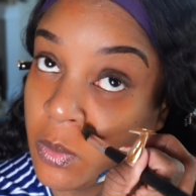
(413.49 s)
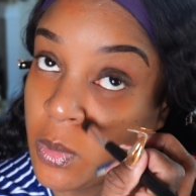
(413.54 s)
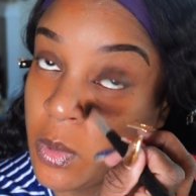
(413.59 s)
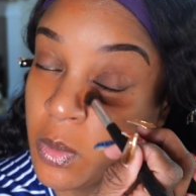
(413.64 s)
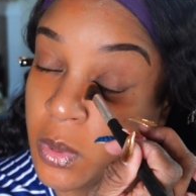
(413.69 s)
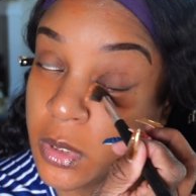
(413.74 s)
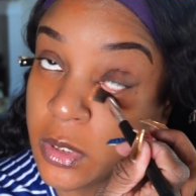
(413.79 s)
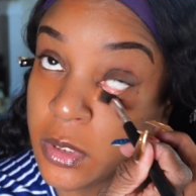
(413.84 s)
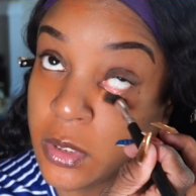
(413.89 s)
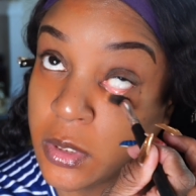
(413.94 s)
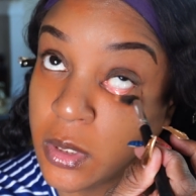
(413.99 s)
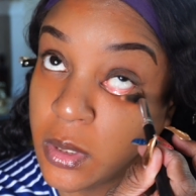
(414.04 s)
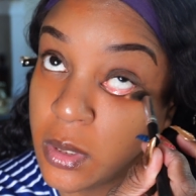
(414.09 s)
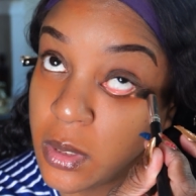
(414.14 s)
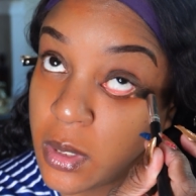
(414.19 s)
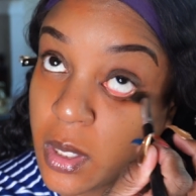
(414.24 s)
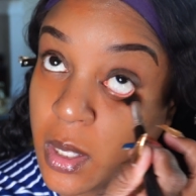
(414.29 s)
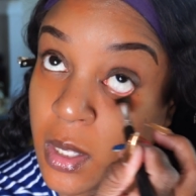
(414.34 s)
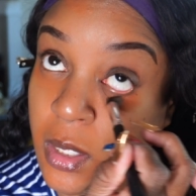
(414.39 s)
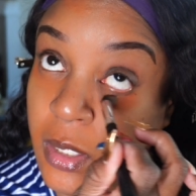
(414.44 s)
We want to
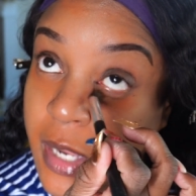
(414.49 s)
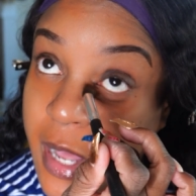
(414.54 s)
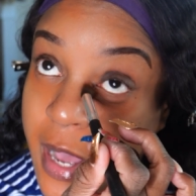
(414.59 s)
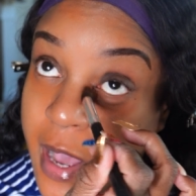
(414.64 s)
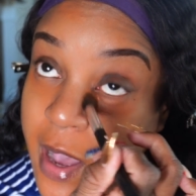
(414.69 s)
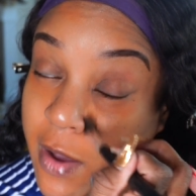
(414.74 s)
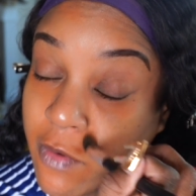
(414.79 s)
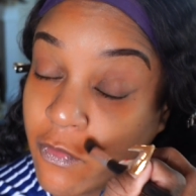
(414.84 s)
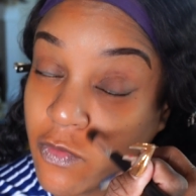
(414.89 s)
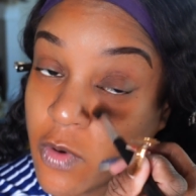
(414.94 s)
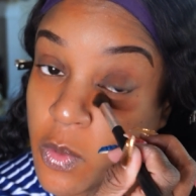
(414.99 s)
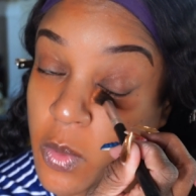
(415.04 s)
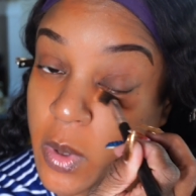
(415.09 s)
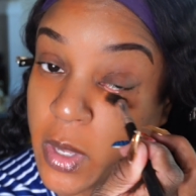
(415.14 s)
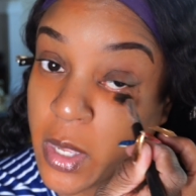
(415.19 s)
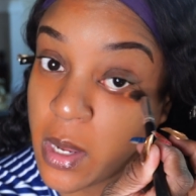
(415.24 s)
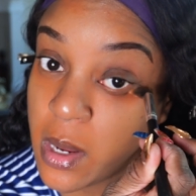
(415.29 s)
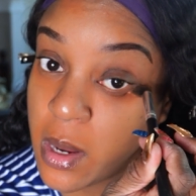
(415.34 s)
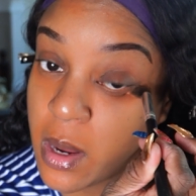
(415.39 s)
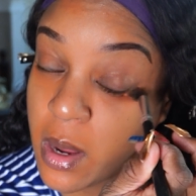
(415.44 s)
look alive,
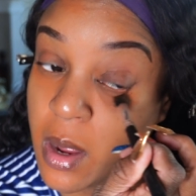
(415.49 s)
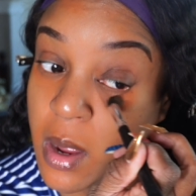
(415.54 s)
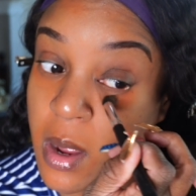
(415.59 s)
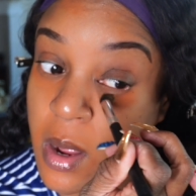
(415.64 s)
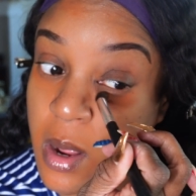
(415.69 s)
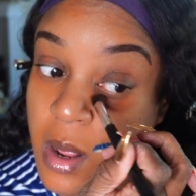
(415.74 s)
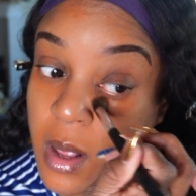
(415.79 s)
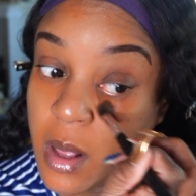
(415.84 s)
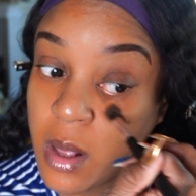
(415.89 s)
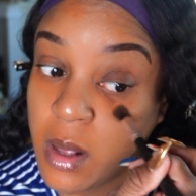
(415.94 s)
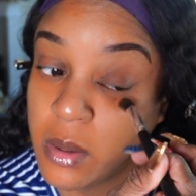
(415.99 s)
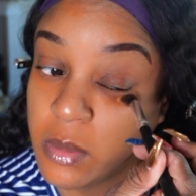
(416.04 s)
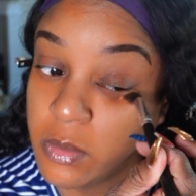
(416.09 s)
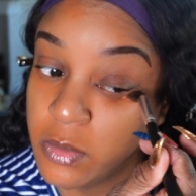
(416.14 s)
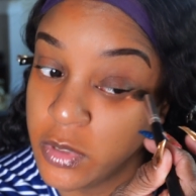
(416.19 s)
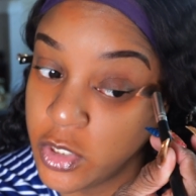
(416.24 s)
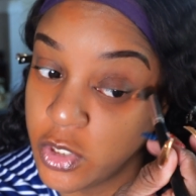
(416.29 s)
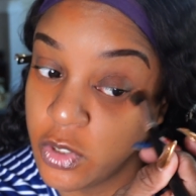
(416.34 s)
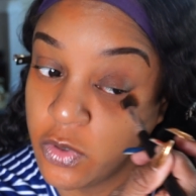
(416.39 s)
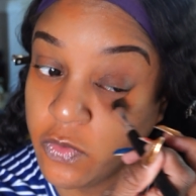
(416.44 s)
awake,
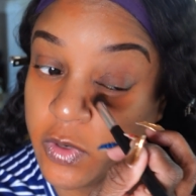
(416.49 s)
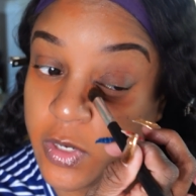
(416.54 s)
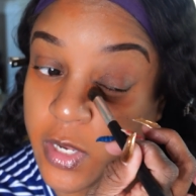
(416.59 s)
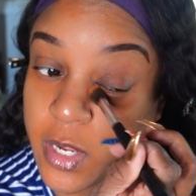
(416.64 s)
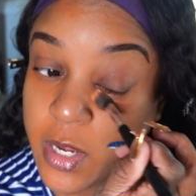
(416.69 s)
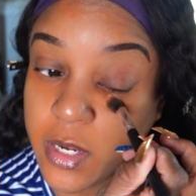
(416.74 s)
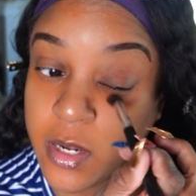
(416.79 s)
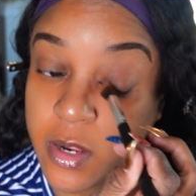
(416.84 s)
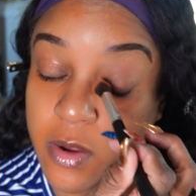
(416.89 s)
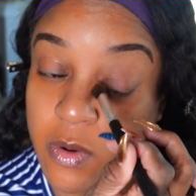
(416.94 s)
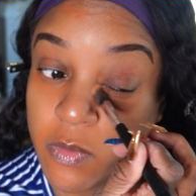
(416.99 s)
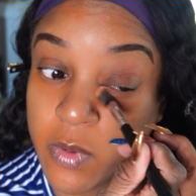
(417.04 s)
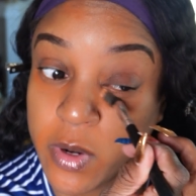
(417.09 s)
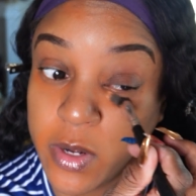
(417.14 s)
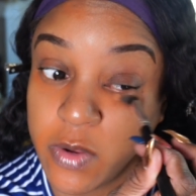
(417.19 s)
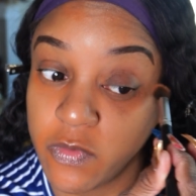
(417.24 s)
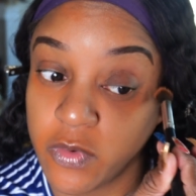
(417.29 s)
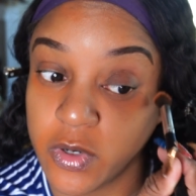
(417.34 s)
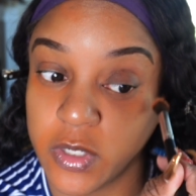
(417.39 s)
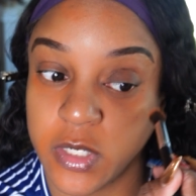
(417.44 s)
rejuvenated,
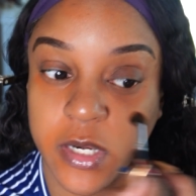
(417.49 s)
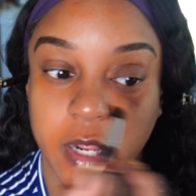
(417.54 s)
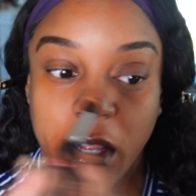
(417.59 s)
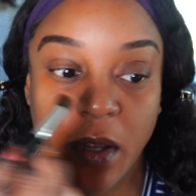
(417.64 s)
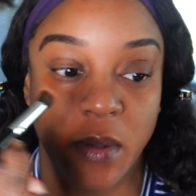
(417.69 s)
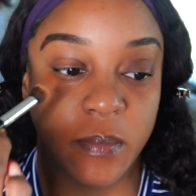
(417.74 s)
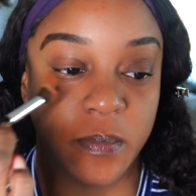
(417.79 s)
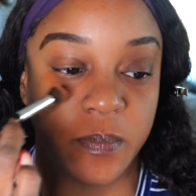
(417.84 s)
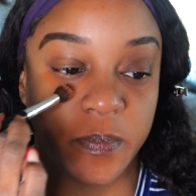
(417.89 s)
ready for the day.